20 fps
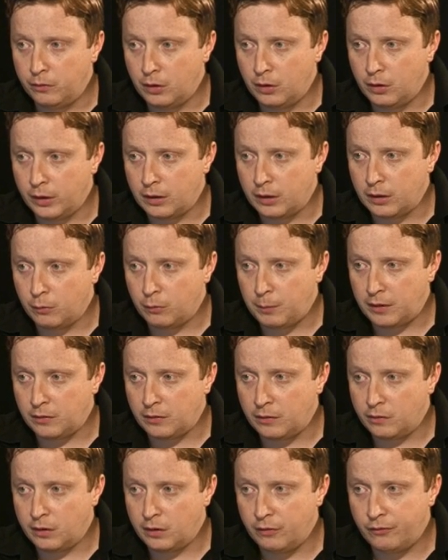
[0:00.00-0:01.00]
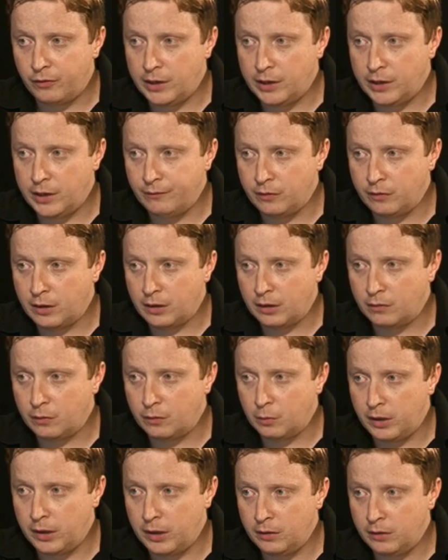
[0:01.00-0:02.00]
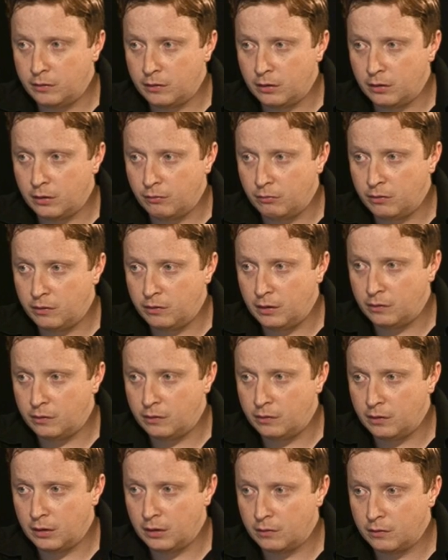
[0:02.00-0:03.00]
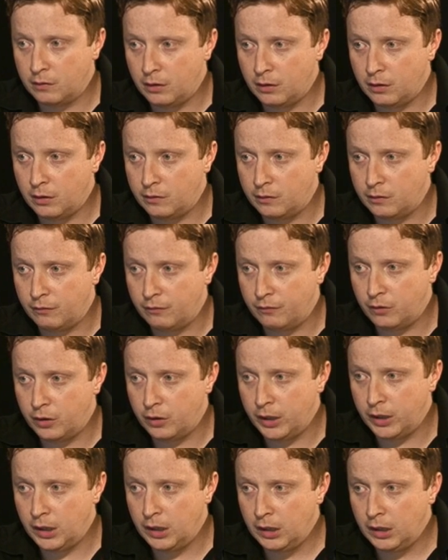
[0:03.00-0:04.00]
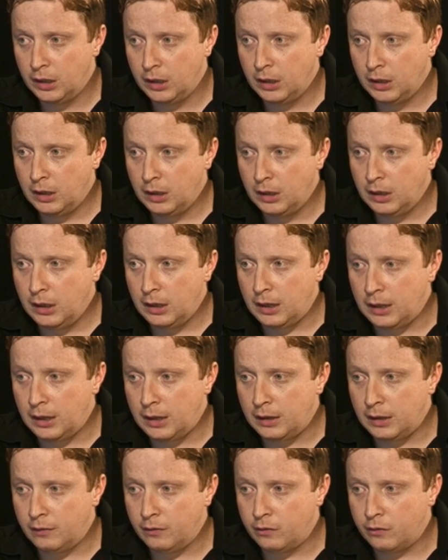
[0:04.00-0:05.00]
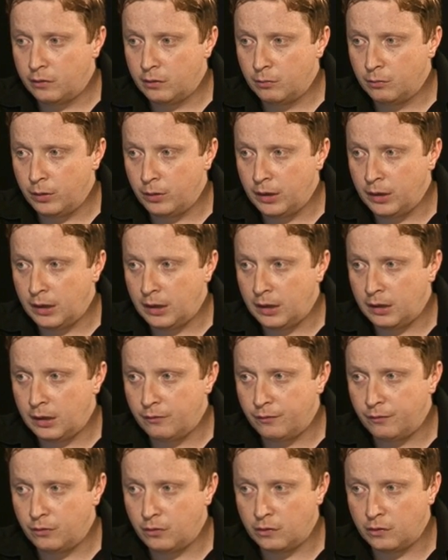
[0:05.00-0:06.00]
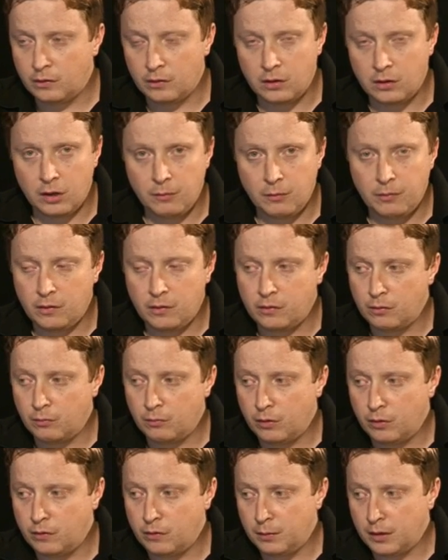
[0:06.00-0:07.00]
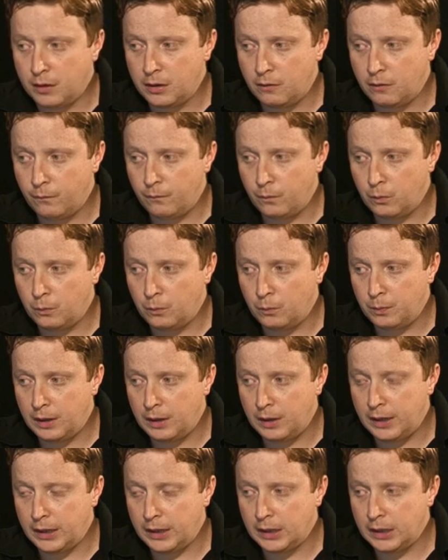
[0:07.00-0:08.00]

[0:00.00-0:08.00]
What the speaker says: The knight comes back to C3 if it's kicked away, so C6, Knight C3, and we have just the kind of position we should be comfortable playing.